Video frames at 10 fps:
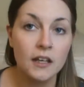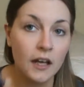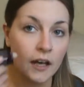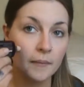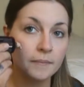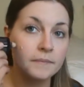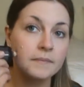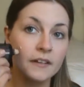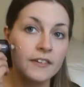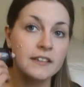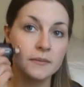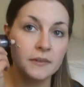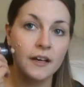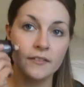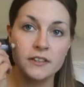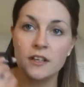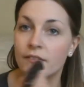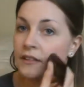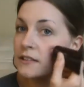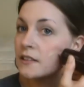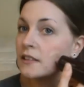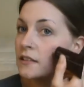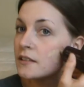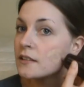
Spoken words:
my face some coverage, obviously.